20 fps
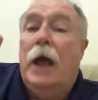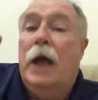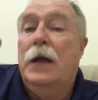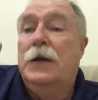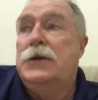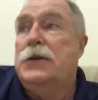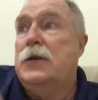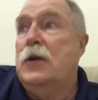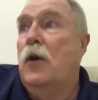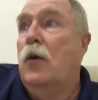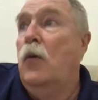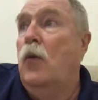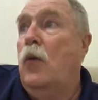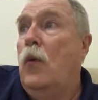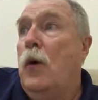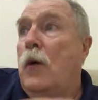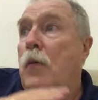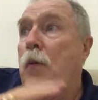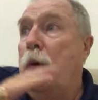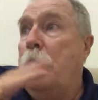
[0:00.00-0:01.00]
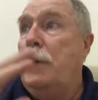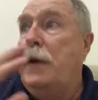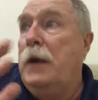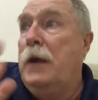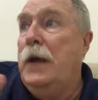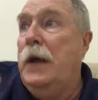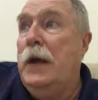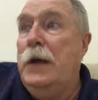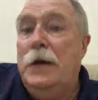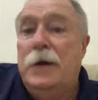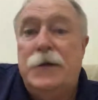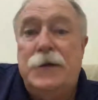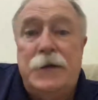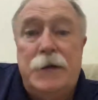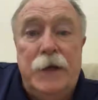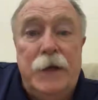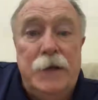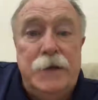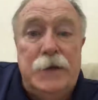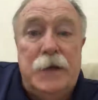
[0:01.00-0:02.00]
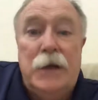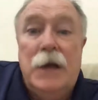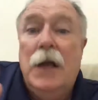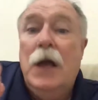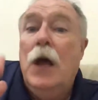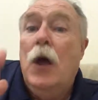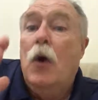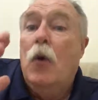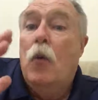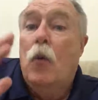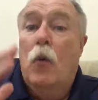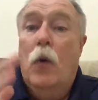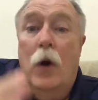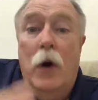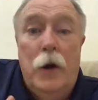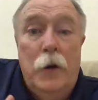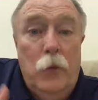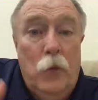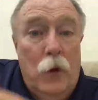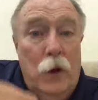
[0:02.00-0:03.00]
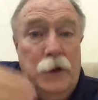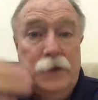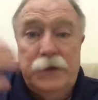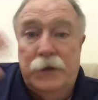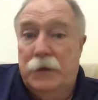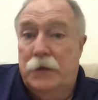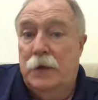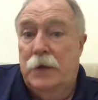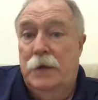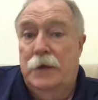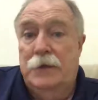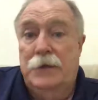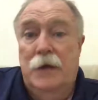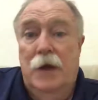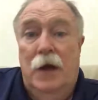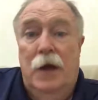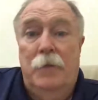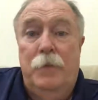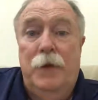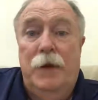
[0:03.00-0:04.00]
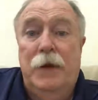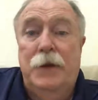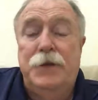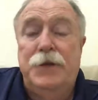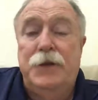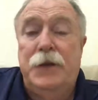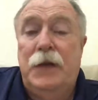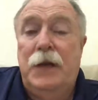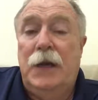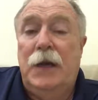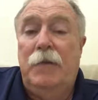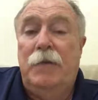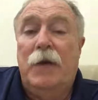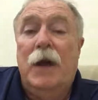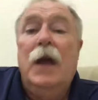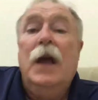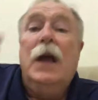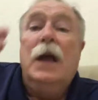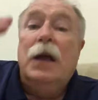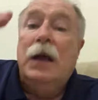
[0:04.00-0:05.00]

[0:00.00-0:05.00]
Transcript: And so what we begin to see is that what was it that has not been achieved?